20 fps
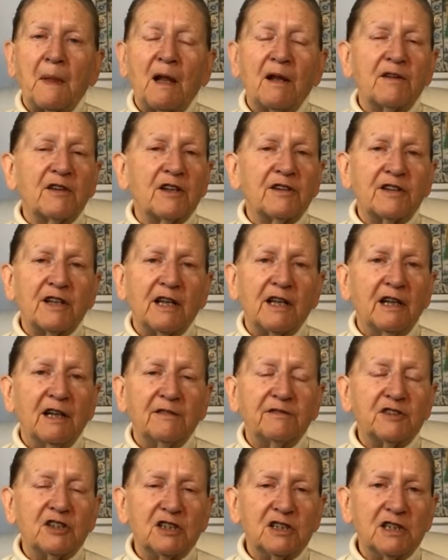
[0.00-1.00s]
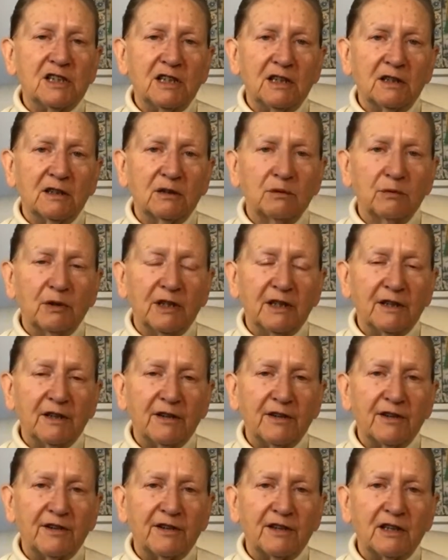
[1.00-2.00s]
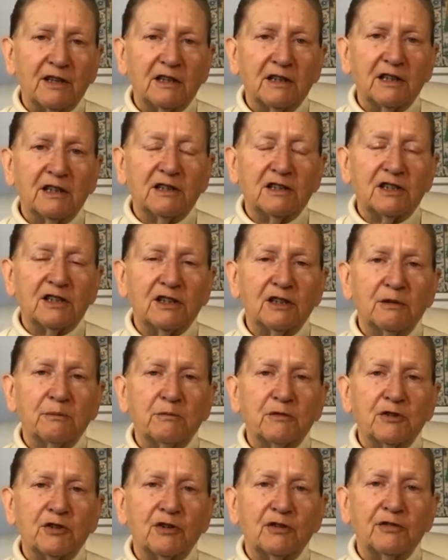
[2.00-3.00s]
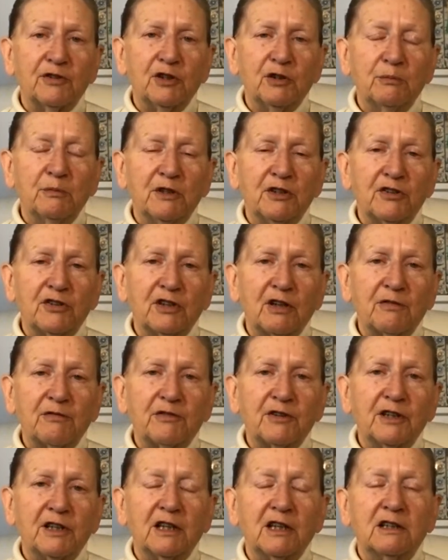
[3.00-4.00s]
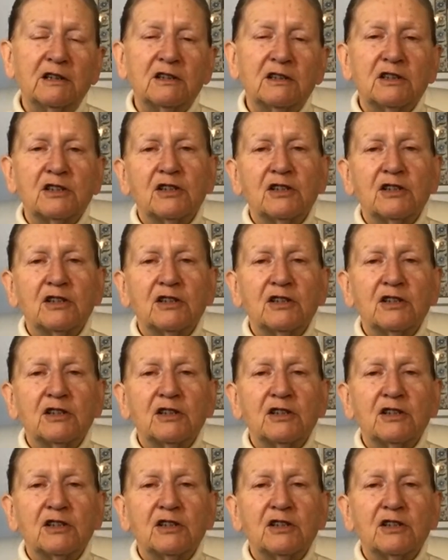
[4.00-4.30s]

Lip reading: that they have to deal with in terms of human suffering, in